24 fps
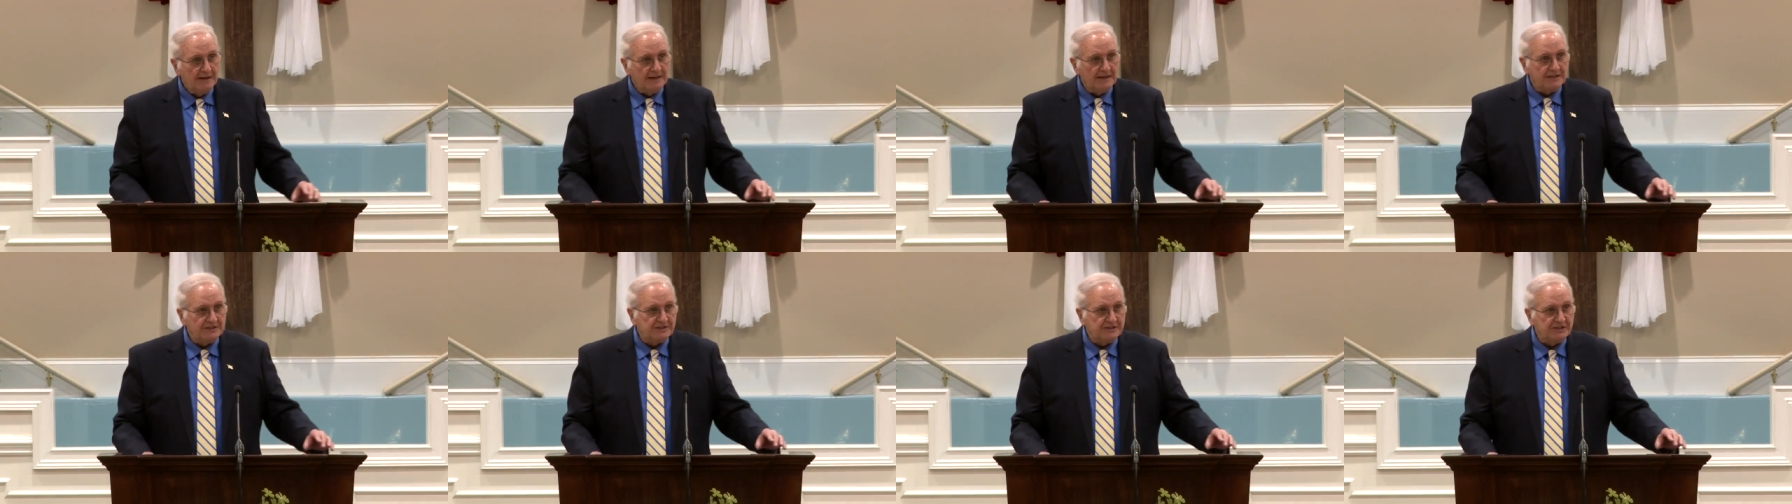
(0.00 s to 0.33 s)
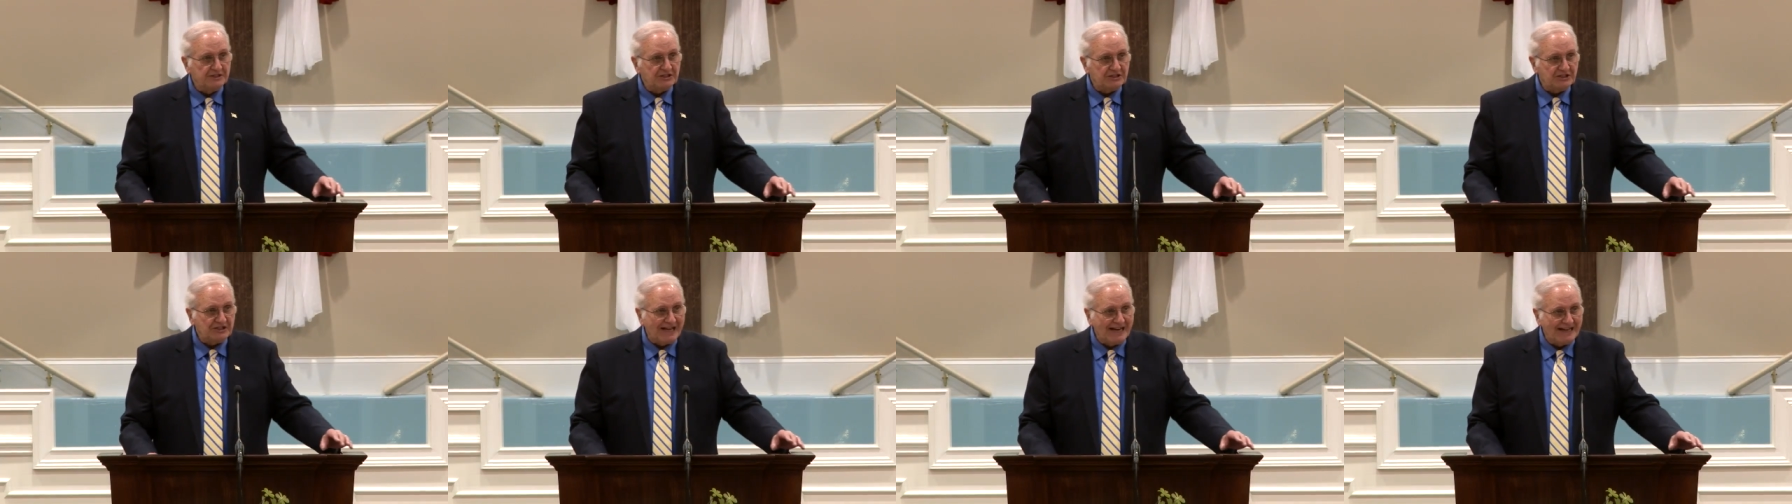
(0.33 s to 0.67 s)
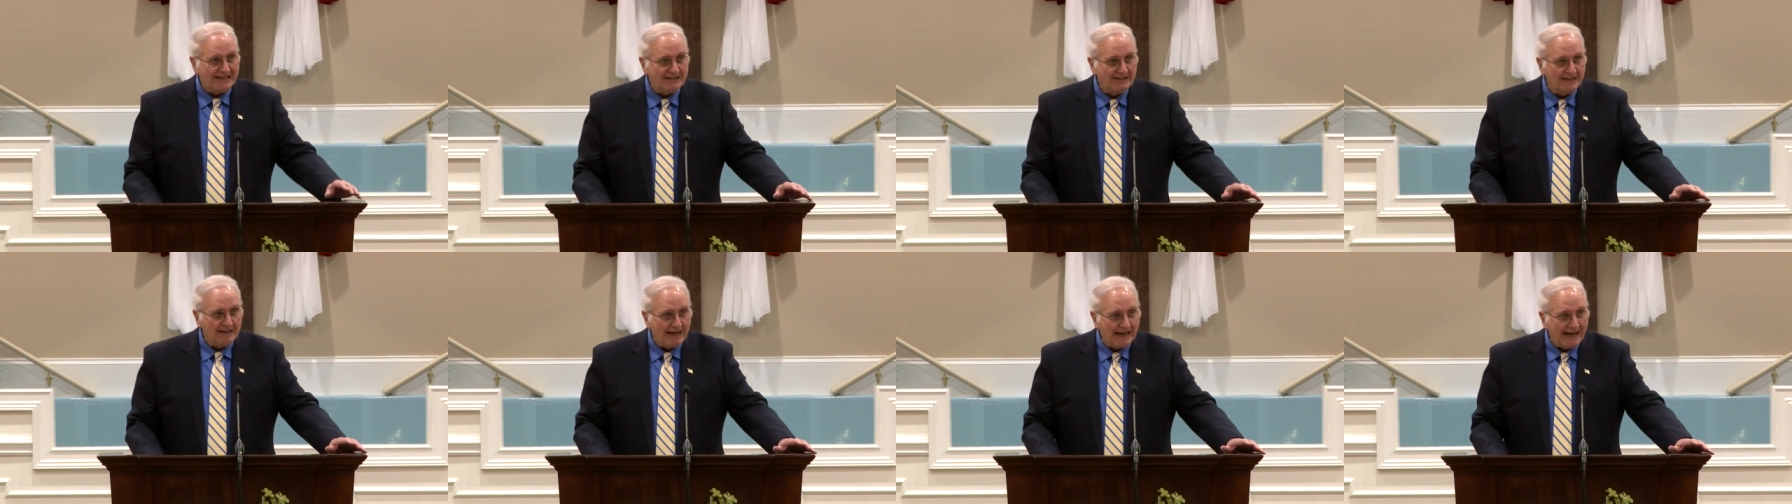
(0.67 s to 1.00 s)
It's the
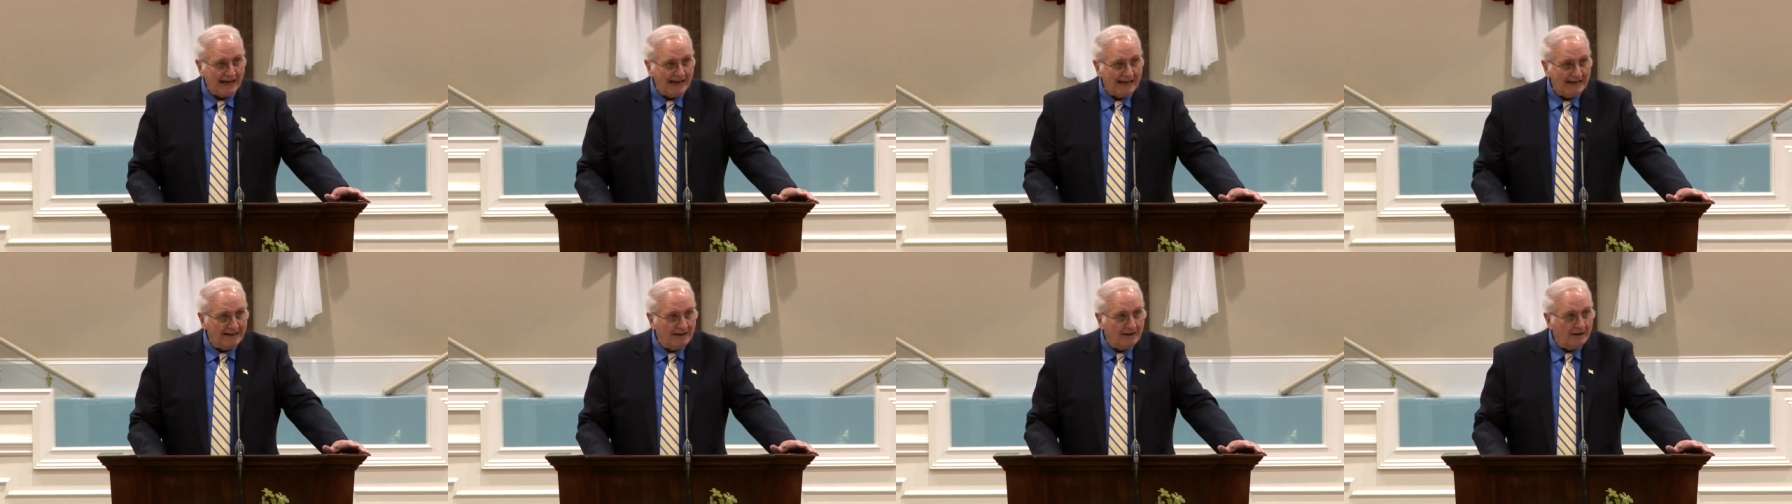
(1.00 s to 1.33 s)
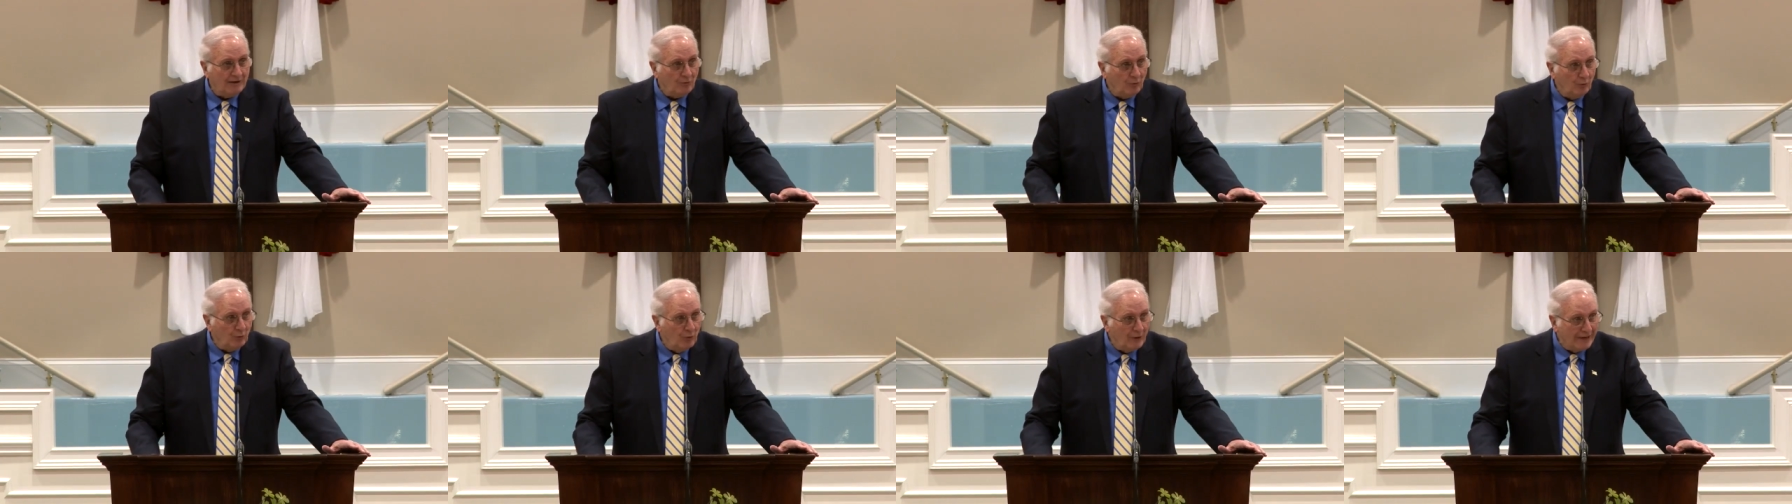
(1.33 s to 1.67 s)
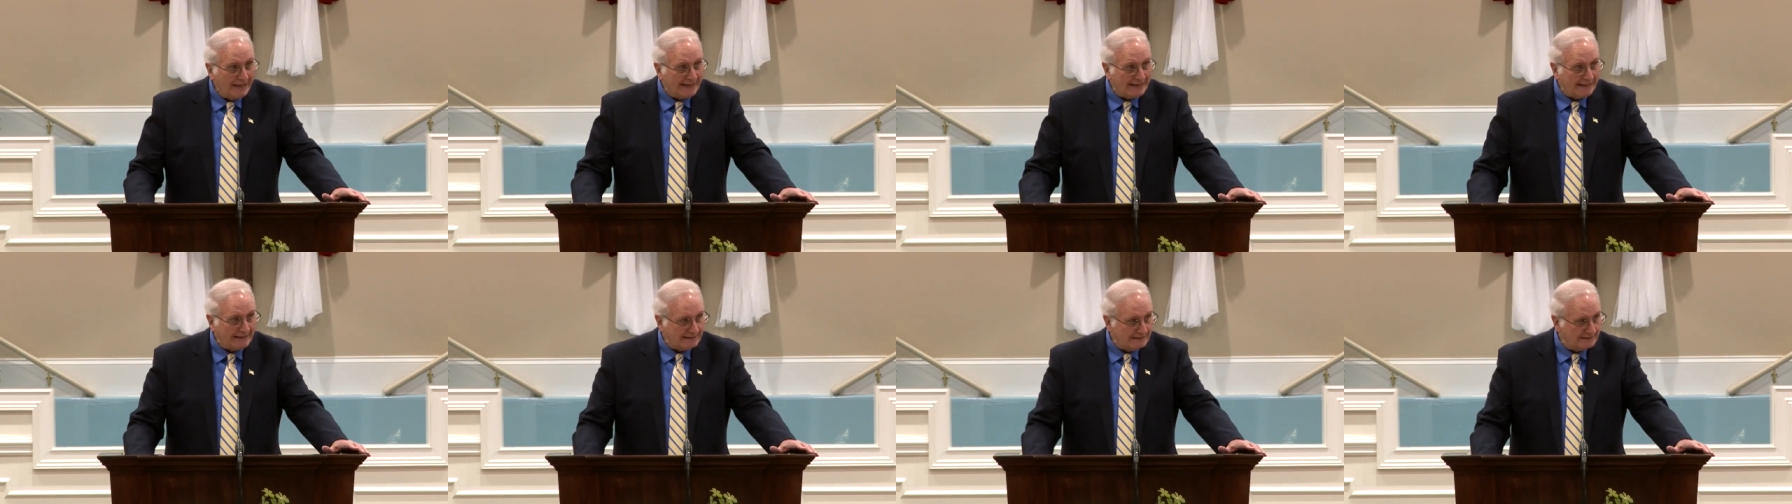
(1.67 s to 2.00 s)
Santa Ana
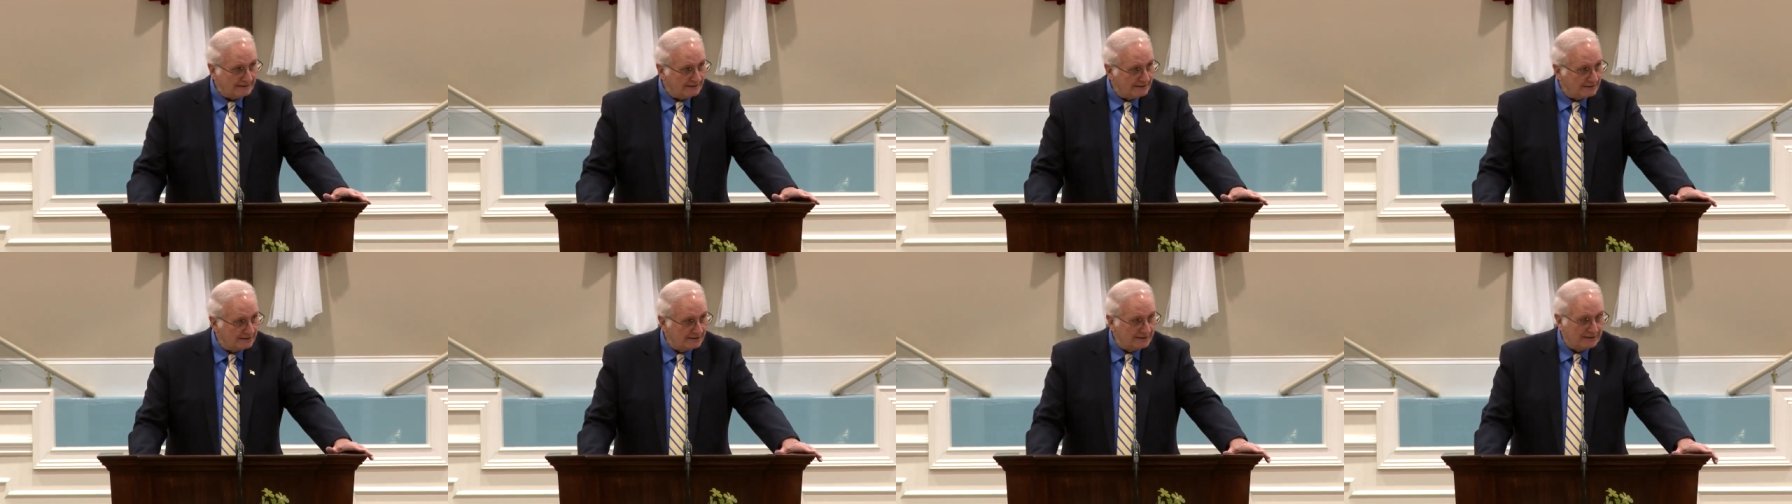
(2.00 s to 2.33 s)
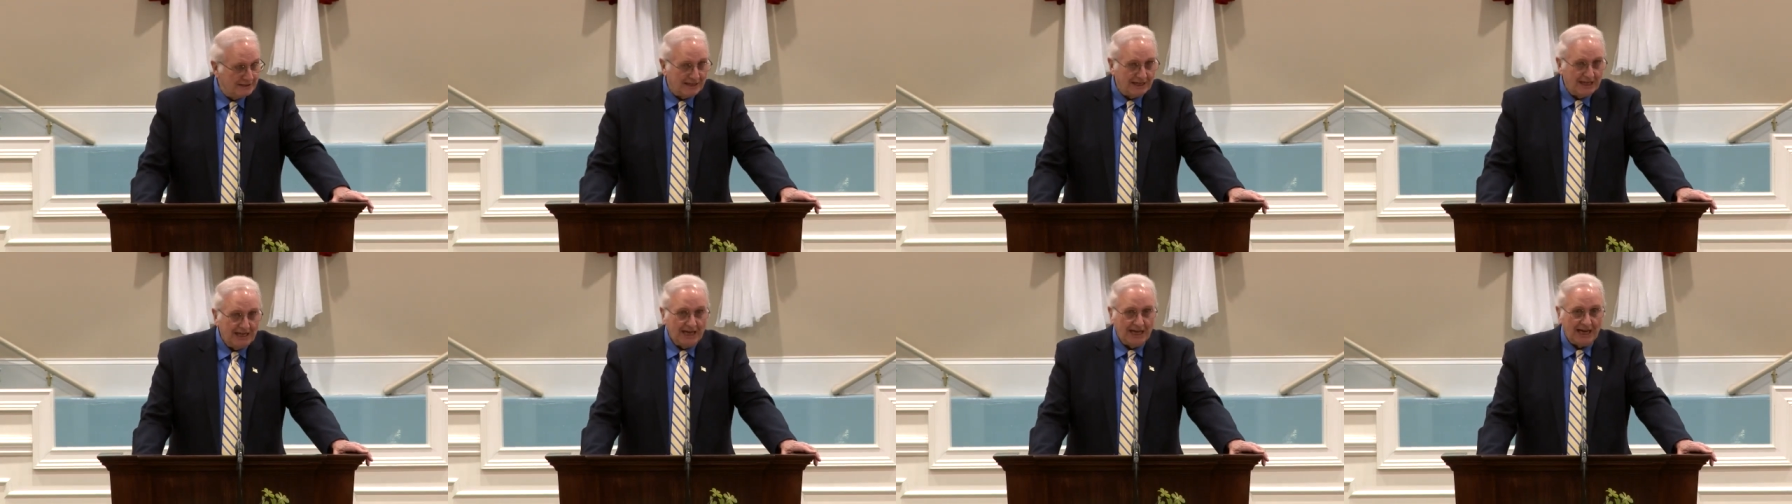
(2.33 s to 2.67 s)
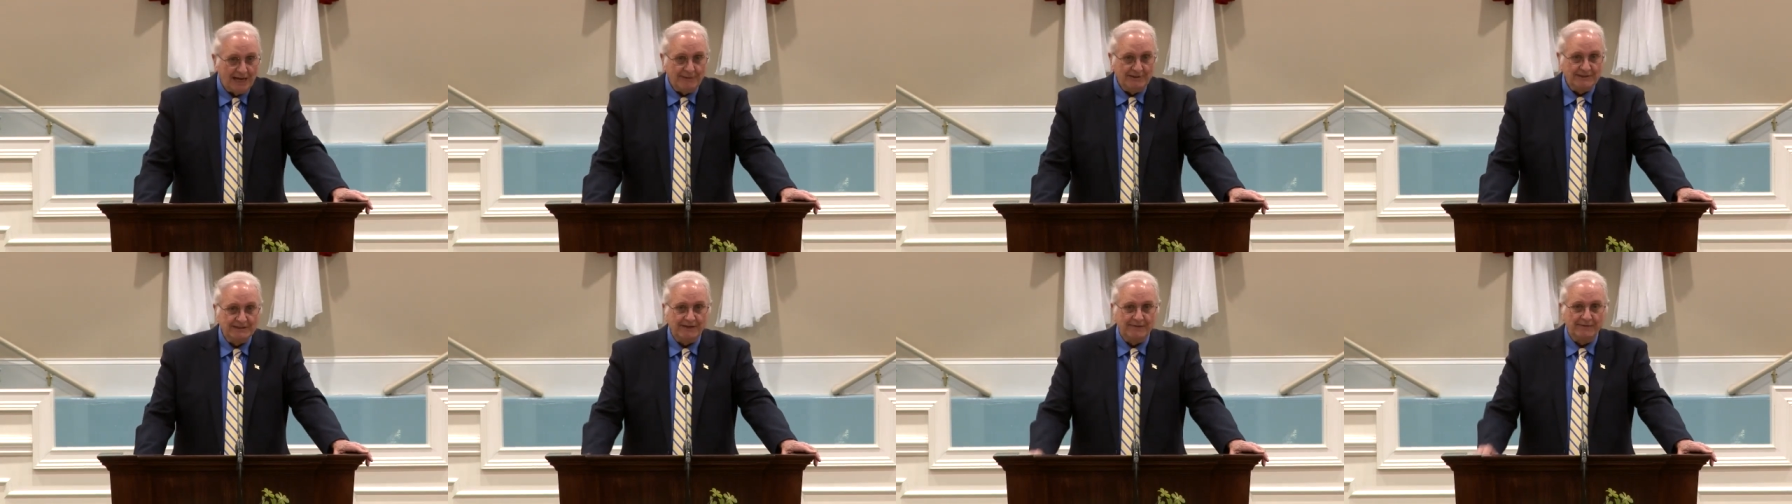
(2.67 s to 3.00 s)
winds.
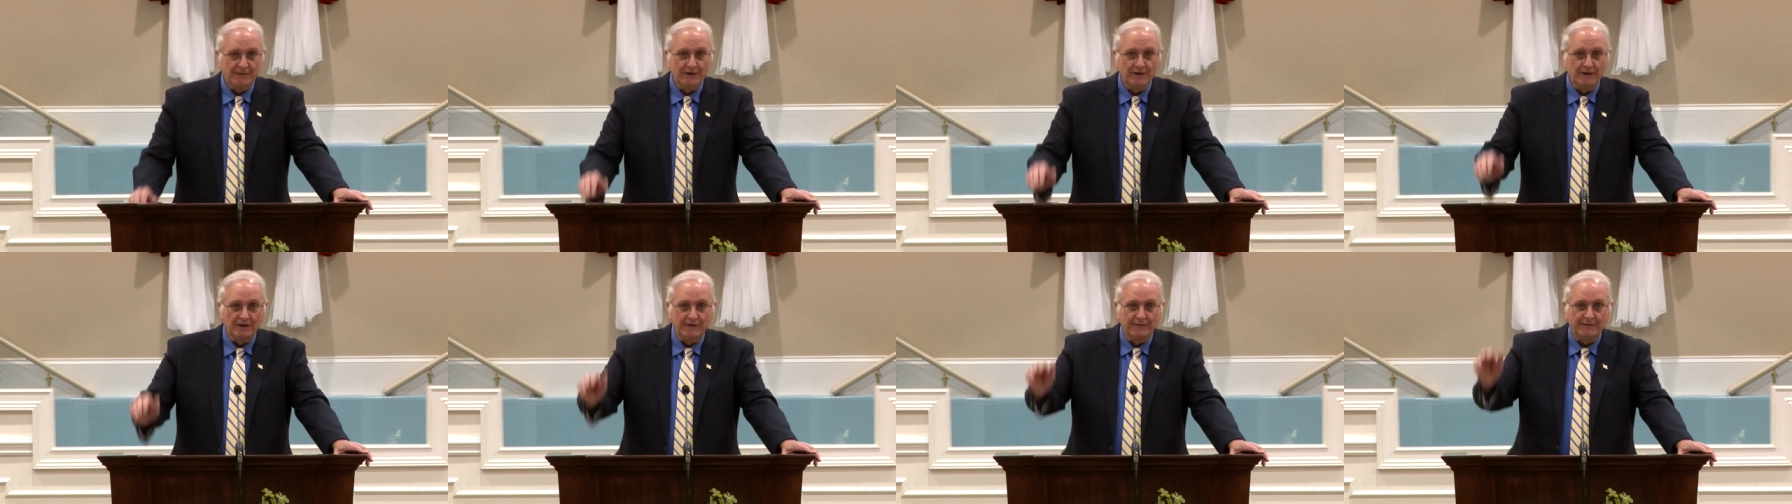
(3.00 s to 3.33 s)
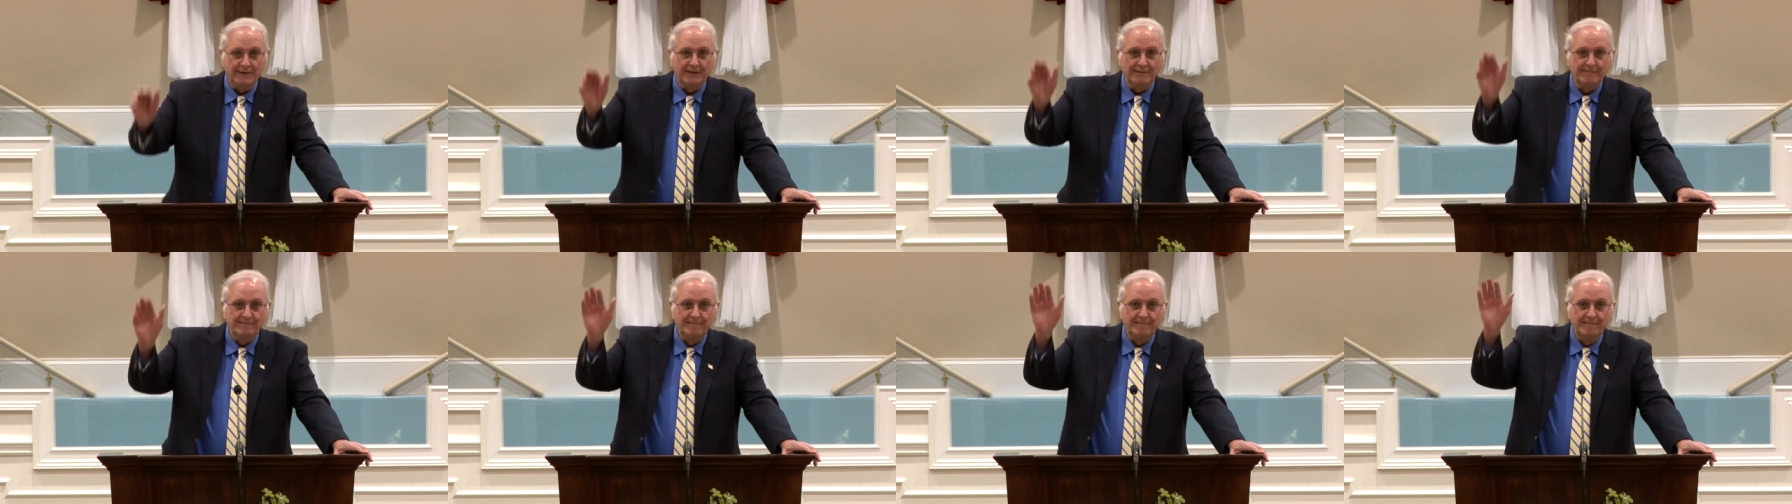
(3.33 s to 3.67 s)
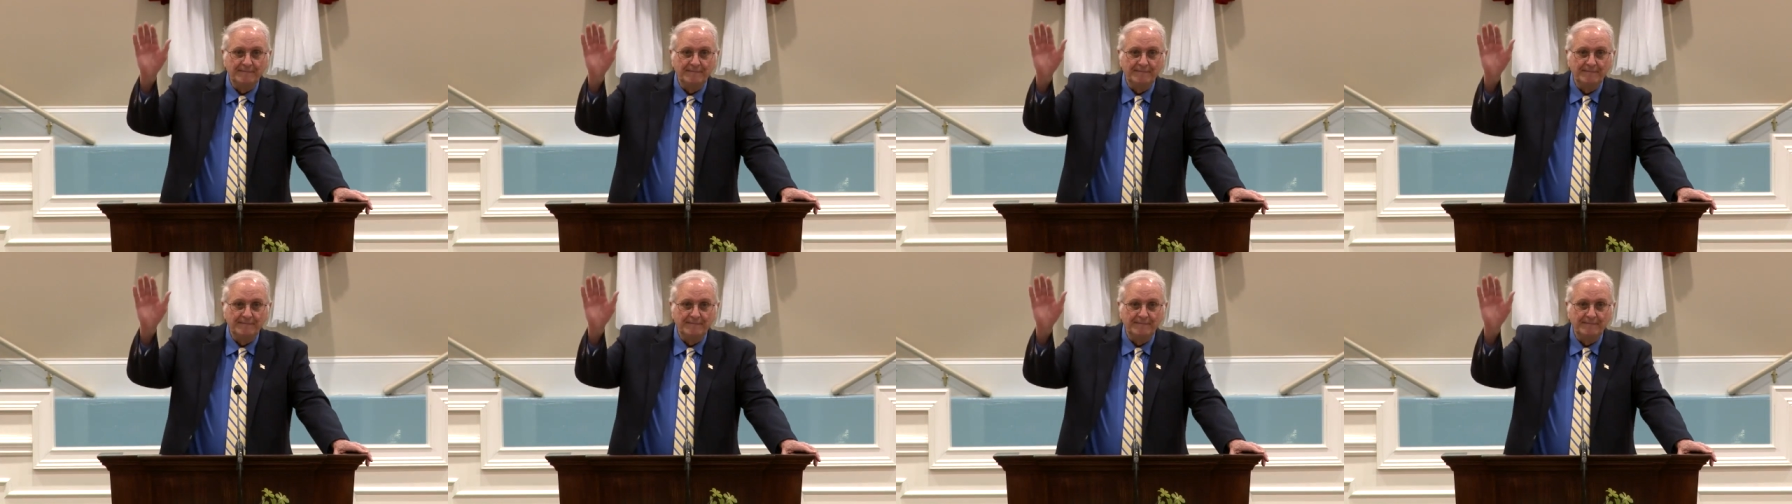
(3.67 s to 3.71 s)
How many's ever heard of it?